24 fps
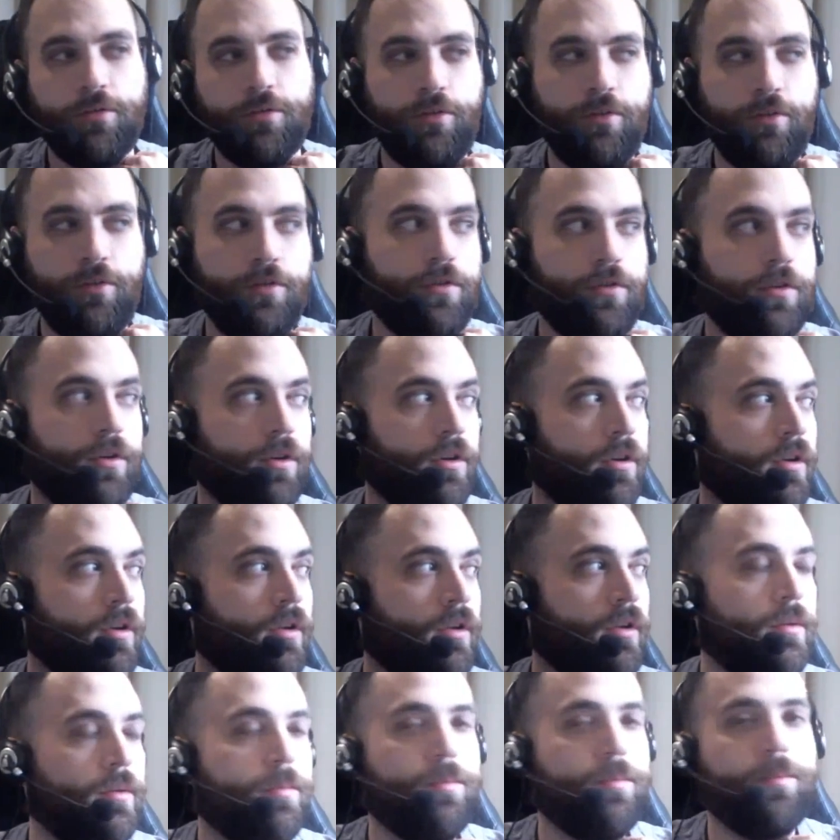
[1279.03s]
you
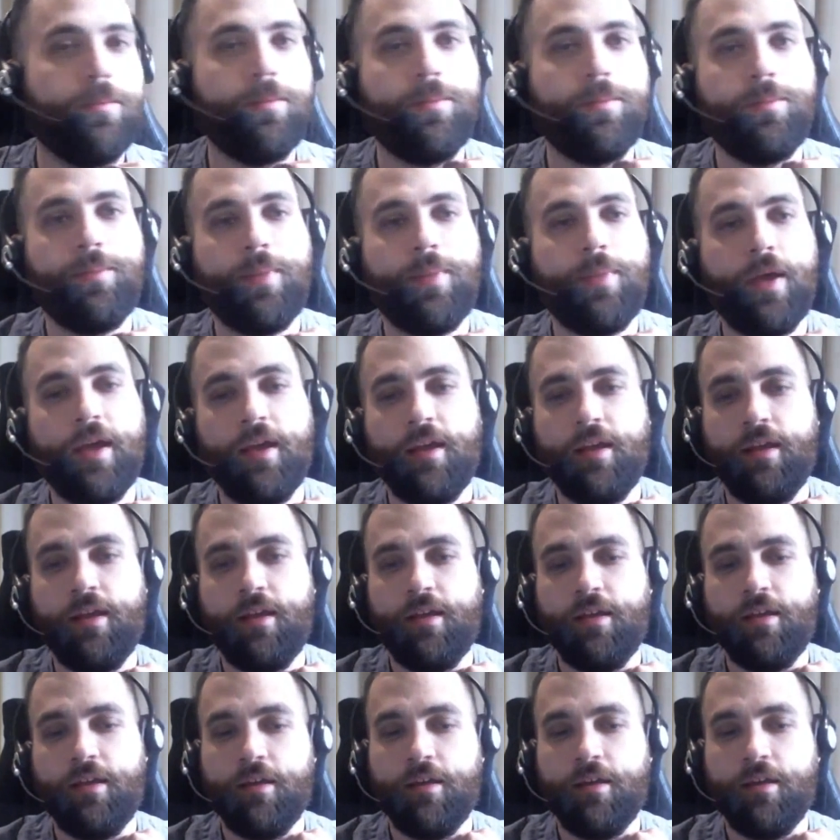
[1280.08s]
could
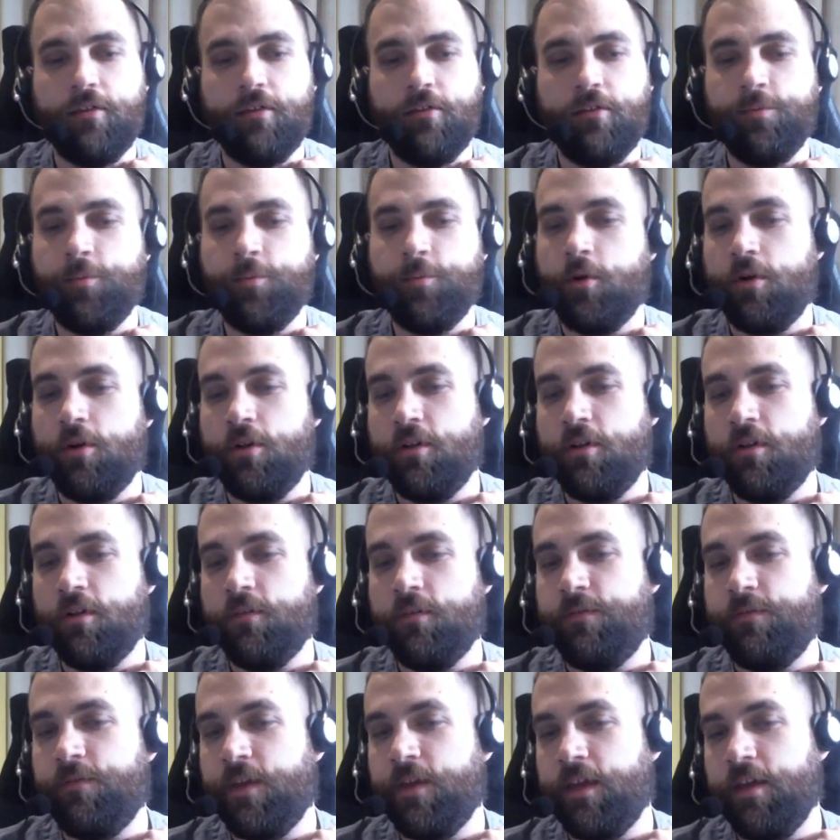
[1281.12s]
pay a small
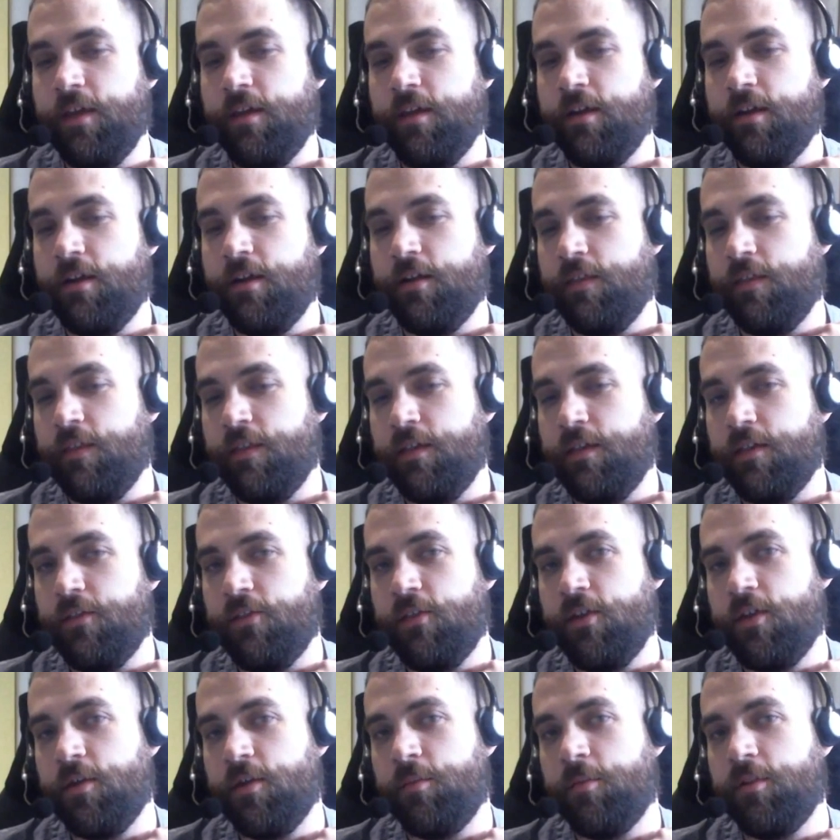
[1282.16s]
fee on the
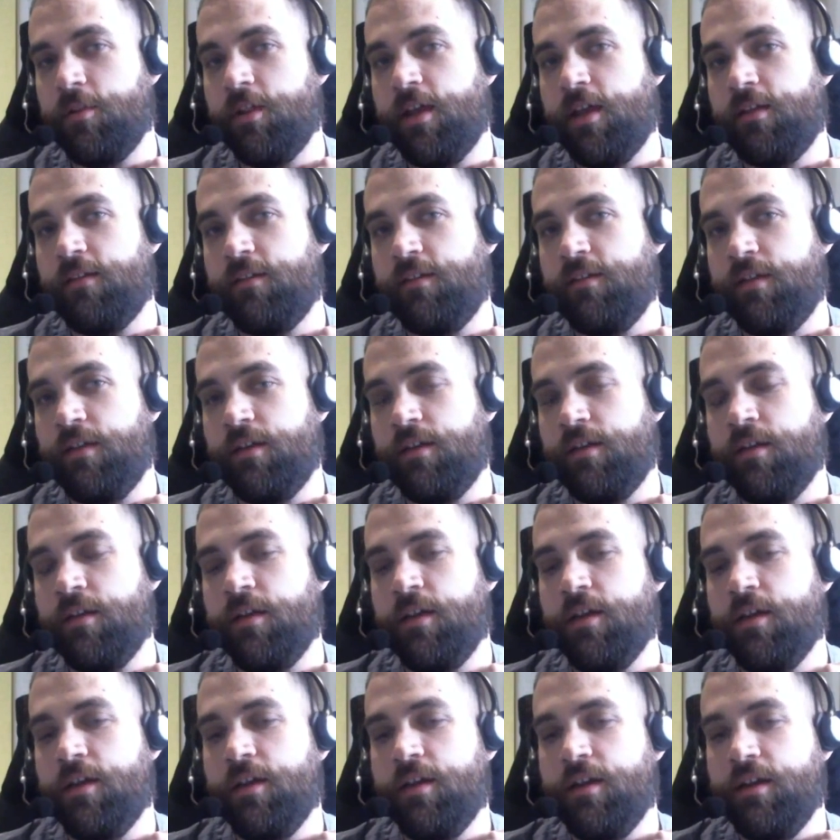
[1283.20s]
Ethereum Classic
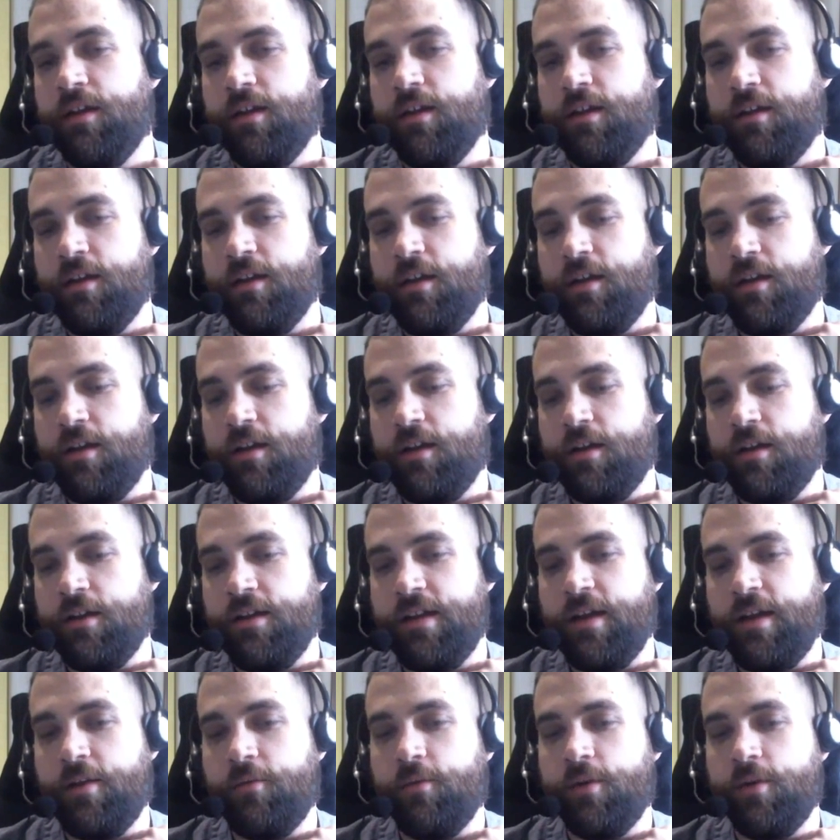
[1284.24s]

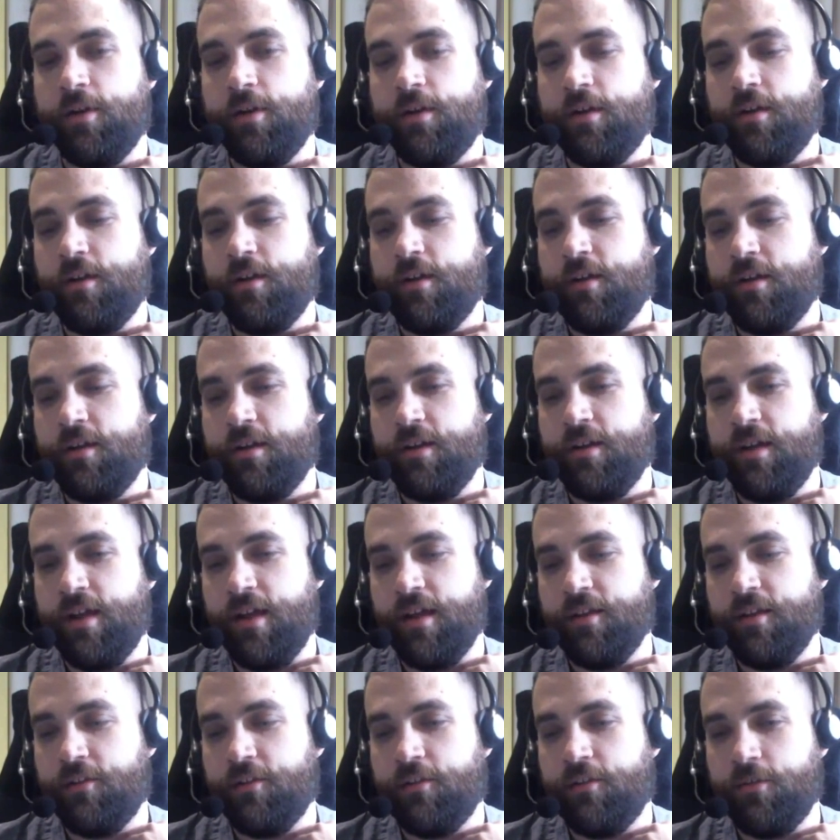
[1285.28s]
network
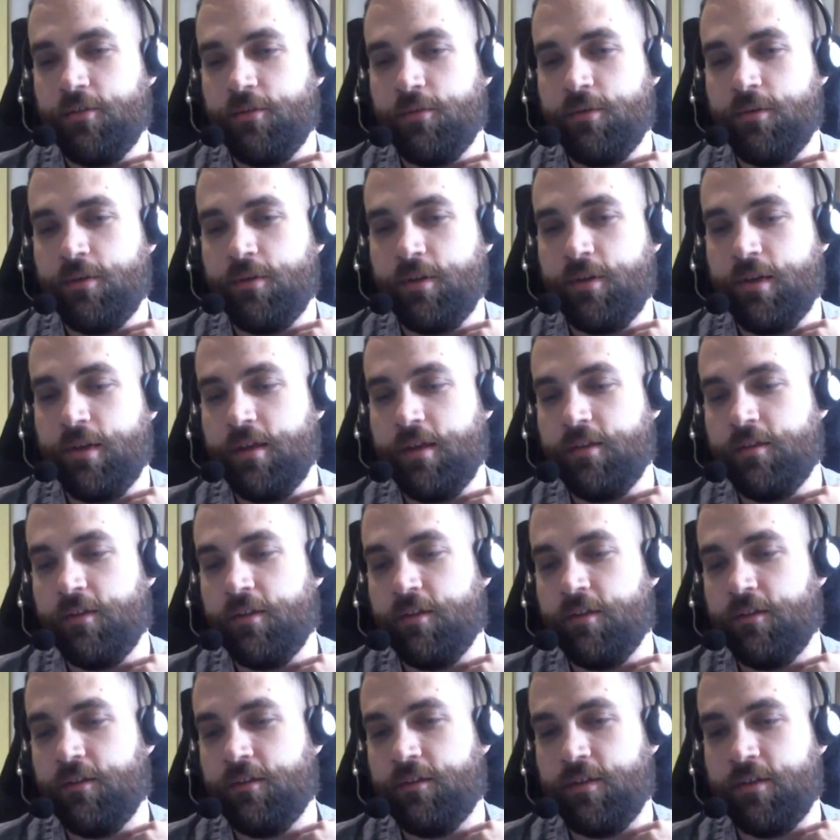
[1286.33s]
to his
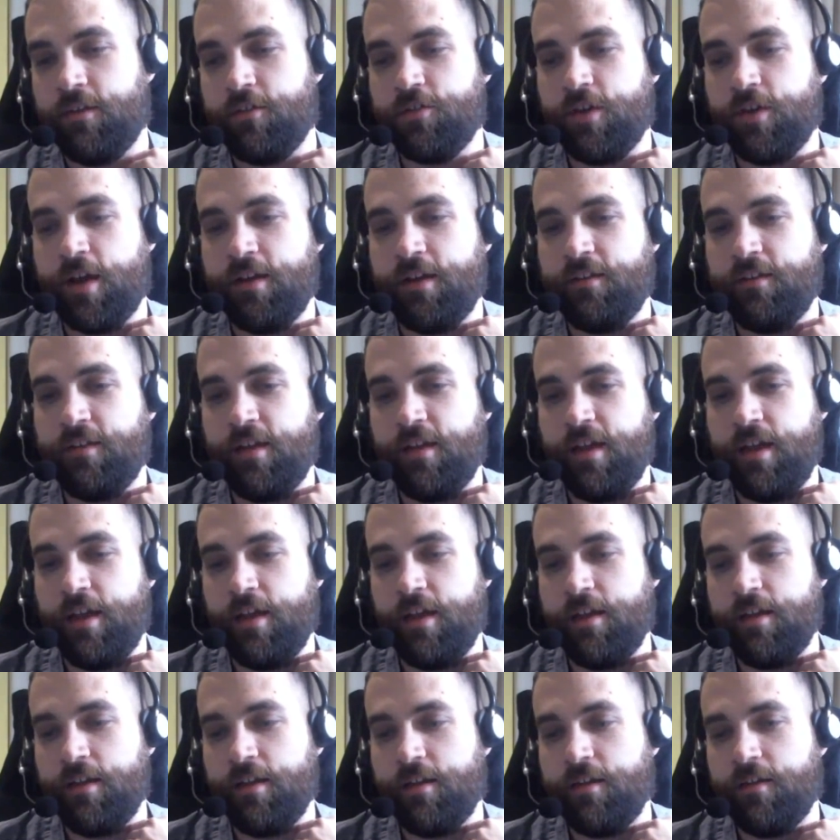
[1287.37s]
address,
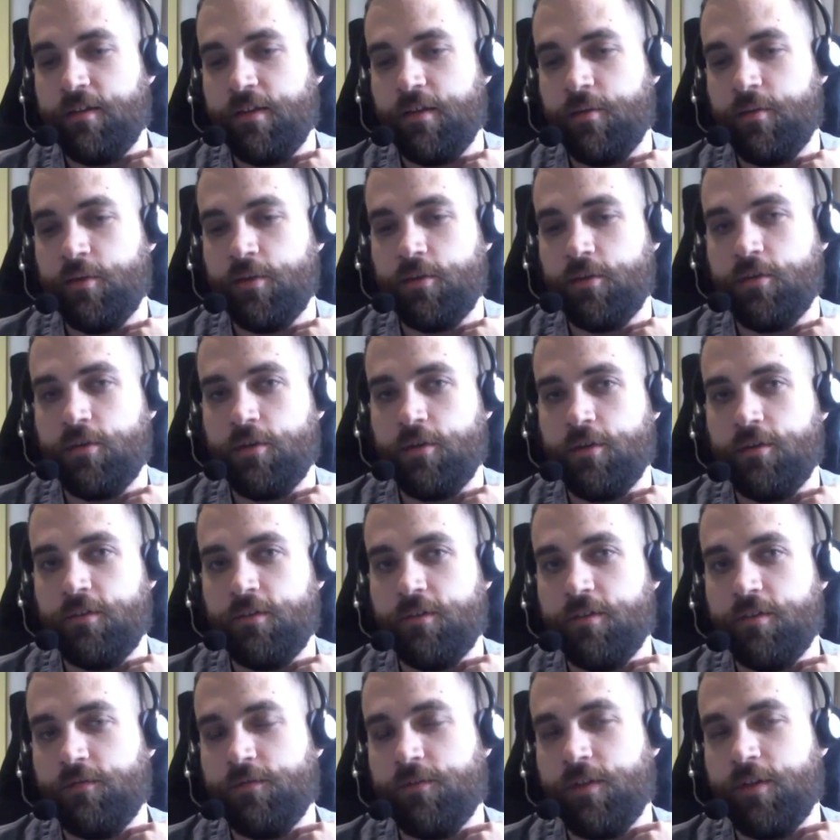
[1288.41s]
and it would cause
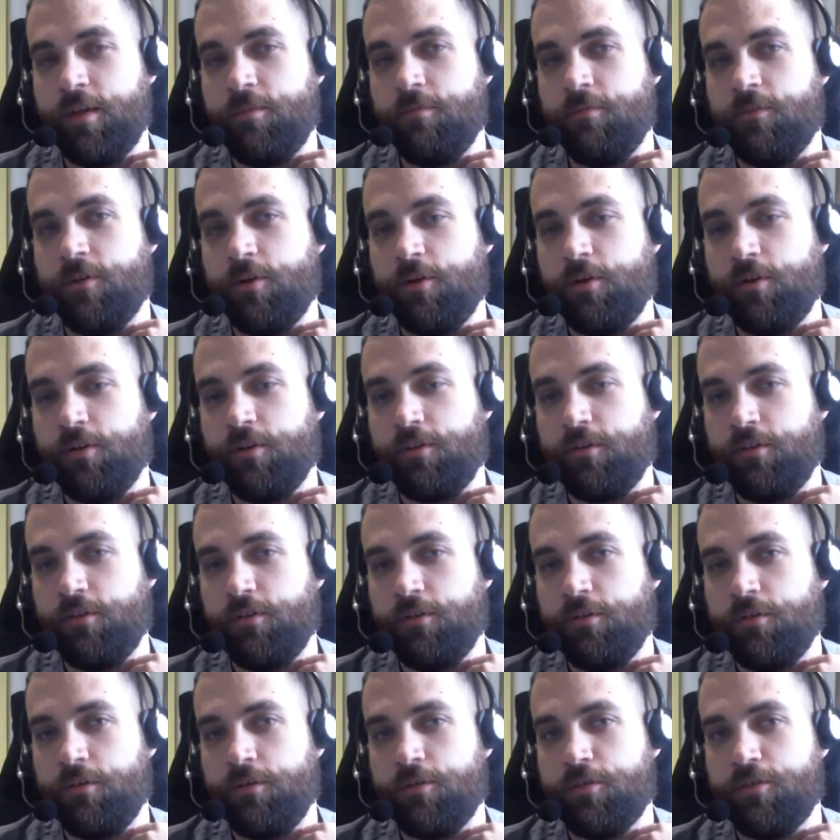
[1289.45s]
the flamethrower
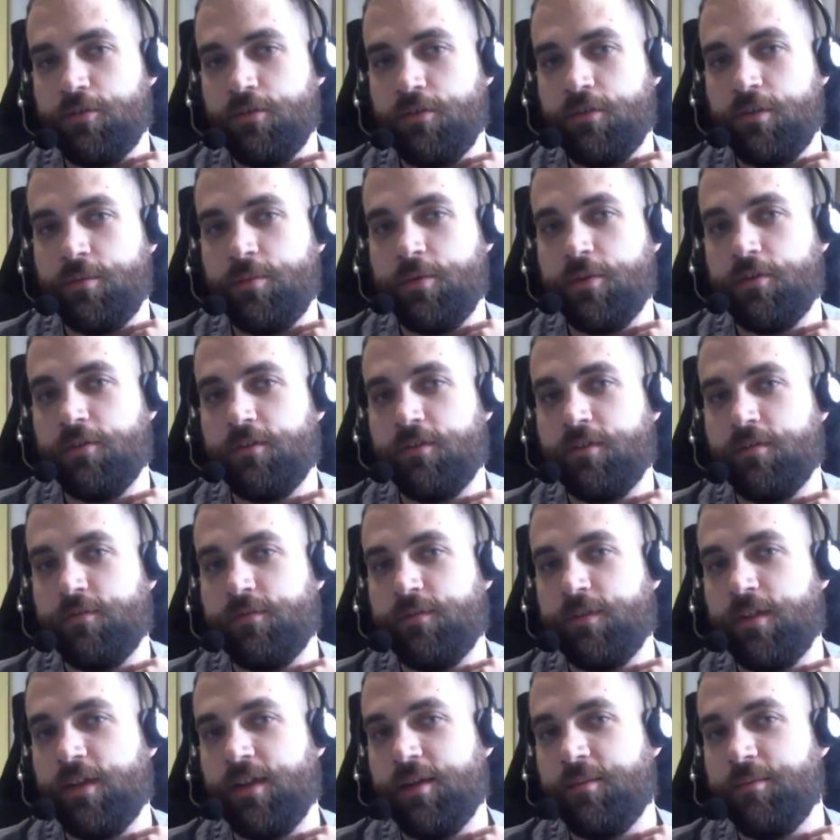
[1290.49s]
to shoot a burst of
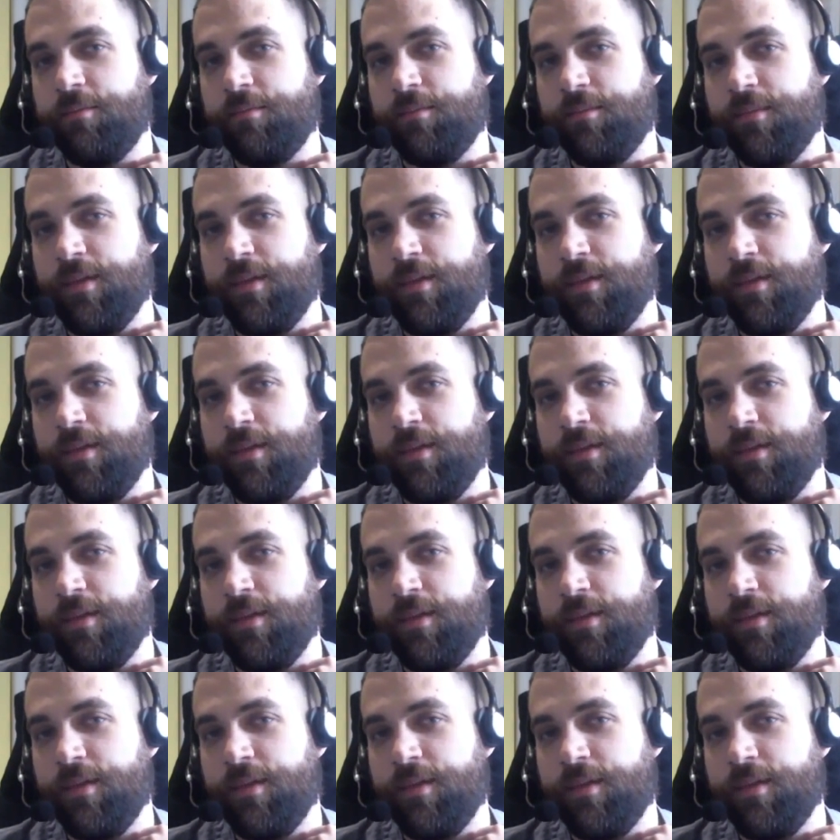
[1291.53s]
flame.